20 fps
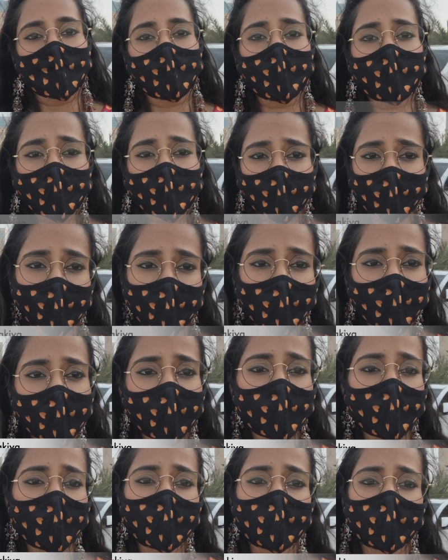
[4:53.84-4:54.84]
So
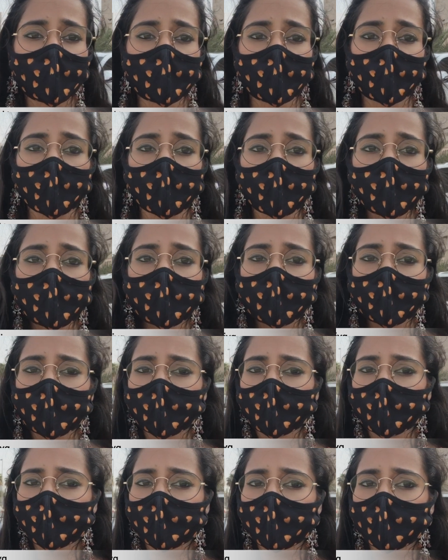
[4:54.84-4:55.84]
Bastakiya is known to
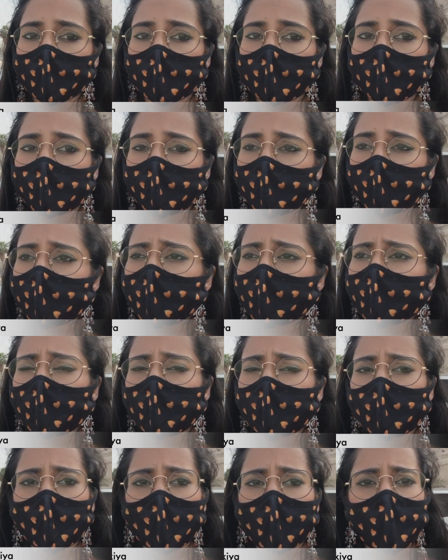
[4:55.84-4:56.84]
be one of the
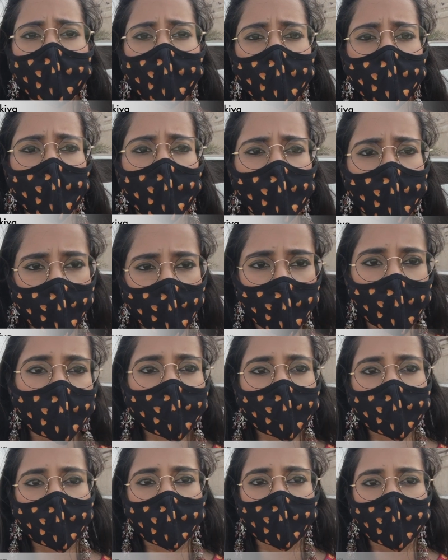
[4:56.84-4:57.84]
most
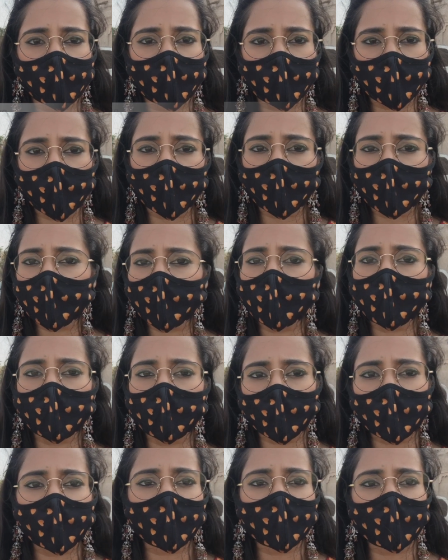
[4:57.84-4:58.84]
oldest historical
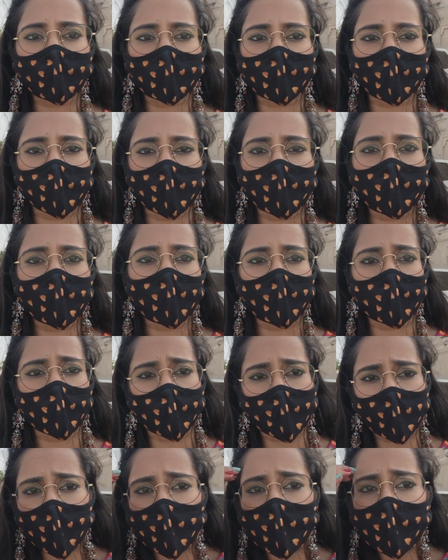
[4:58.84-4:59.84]
places in
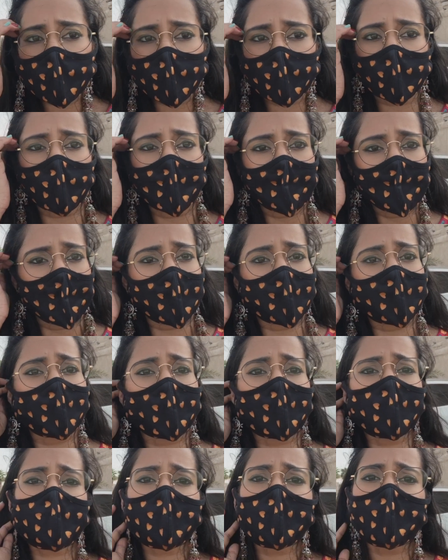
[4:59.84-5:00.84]
UAE. It
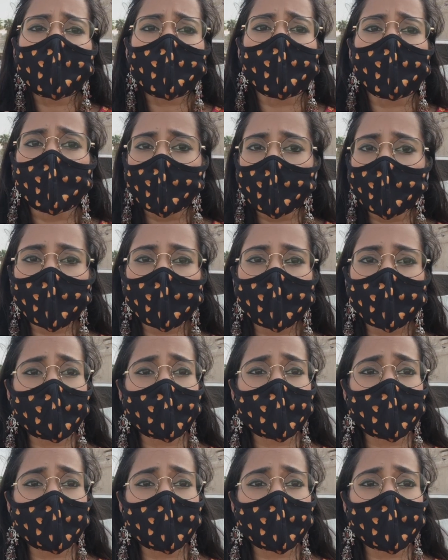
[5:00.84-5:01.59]
dates back all the way to